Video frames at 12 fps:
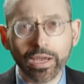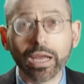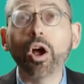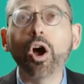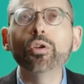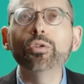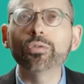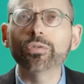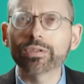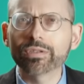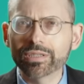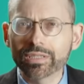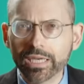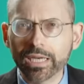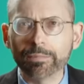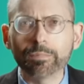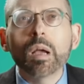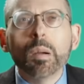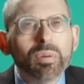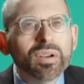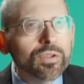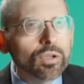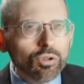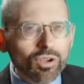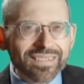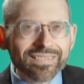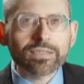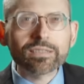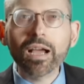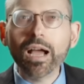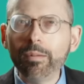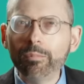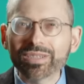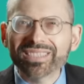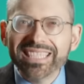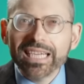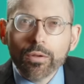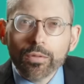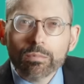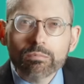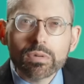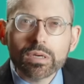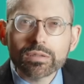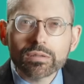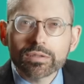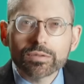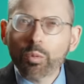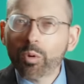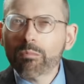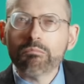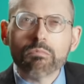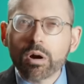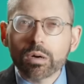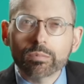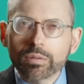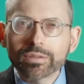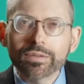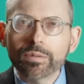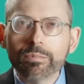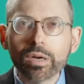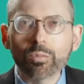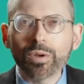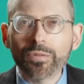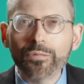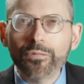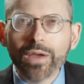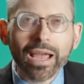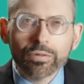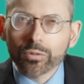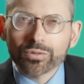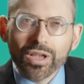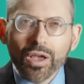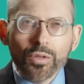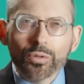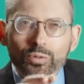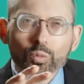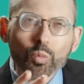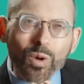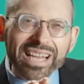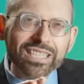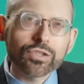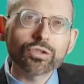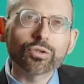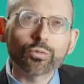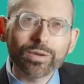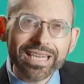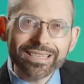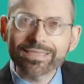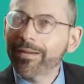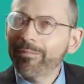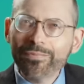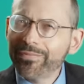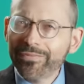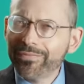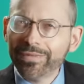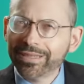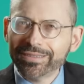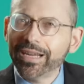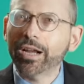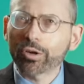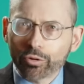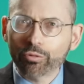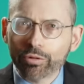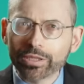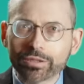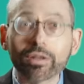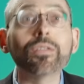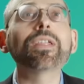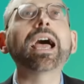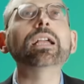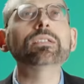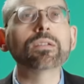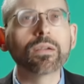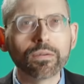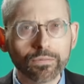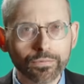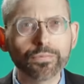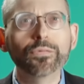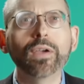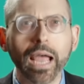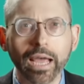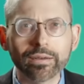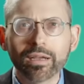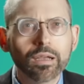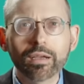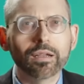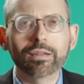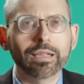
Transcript: fat under the skin. But if you look at the top one, see how their muscle is more marbled in the middle with fat, those, those white streaks? Mm, that's not gristle, that's fat, uh,